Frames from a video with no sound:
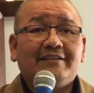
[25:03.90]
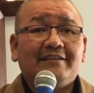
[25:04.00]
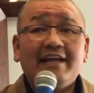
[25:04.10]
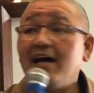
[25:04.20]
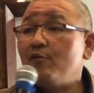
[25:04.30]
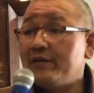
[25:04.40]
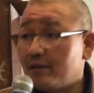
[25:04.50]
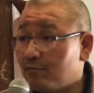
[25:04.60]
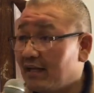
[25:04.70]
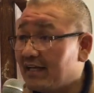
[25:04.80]
Now we are
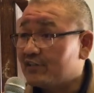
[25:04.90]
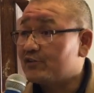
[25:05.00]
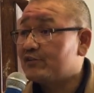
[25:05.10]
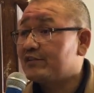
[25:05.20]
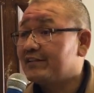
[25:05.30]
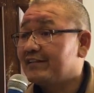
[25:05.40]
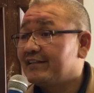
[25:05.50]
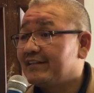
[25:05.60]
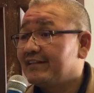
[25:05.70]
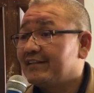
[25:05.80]
blessed.
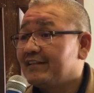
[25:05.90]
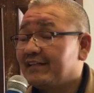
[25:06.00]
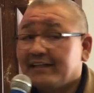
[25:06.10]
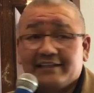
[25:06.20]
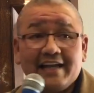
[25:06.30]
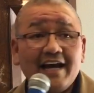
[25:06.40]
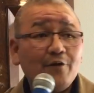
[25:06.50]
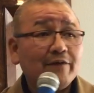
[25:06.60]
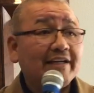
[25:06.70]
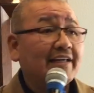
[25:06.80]
Now
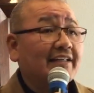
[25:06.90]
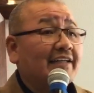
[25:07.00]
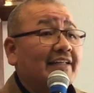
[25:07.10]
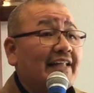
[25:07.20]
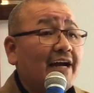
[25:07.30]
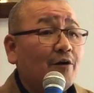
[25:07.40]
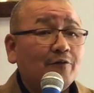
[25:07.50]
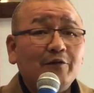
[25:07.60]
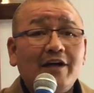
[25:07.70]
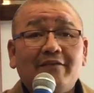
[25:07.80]
we can, now
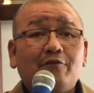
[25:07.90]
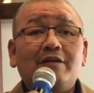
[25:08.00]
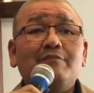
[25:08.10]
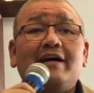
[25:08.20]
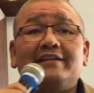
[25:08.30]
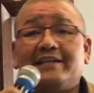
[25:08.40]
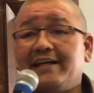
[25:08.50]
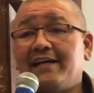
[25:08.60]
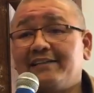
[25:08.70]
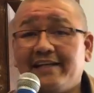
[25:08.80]
we don't have to worry about the,
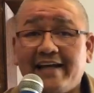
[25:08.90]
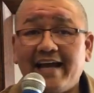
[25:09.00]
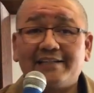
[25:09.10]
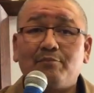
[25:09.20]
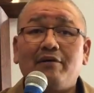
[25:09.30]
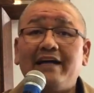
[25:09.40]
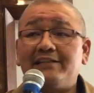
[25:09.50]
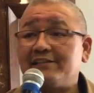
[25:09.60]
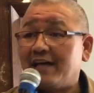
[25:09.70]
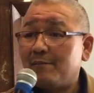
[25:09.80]
the gas
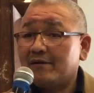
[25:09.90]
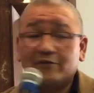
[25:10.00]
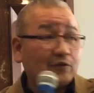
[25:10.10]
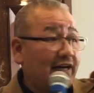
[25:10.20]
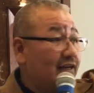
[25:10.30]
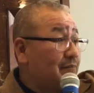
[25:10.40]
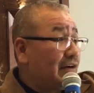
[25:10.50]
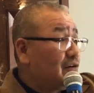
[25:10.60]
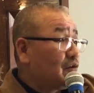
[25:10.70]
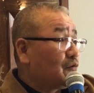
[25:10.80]
prices. How many of you were kind of
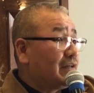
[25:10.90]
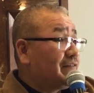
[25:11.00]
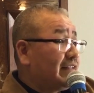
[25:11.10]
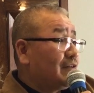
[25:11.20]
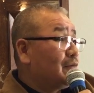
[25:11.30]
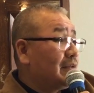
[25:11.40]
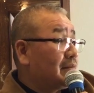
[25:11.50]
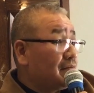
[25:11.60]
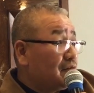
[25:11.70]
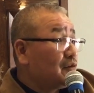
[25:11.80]
paranoid when everything went up?
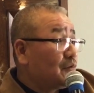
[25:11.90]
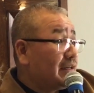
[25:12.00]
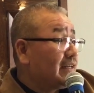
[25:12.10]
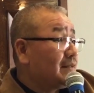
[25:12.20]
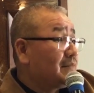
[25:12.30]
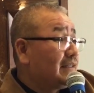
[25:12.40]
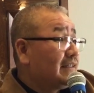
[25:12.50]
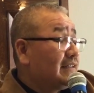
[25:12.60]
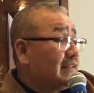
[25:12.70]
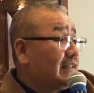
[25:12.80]
The food went up,
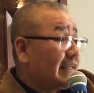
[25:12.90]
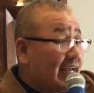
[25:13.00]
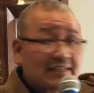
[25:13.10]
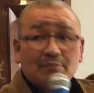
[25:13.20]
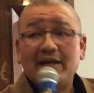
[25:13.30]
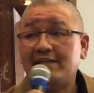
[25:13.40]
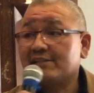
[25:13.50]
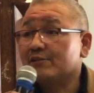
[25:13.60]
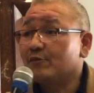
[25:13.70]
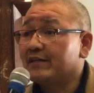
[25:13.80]
the gas
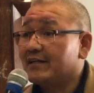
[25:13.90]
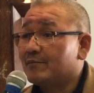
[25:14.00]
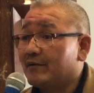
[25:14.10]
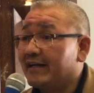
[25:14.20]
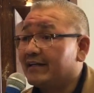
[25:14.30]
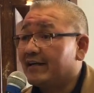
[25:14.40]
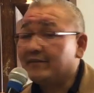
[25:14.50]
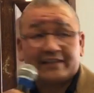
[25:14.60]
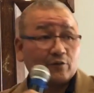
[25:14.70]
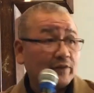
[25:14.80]
prices went up, right?
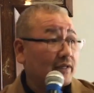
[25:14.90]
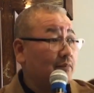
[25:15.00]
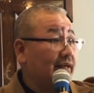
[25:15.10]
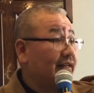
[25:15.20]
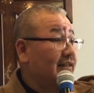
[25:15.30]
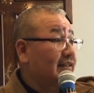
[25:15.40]
Everything went up, right?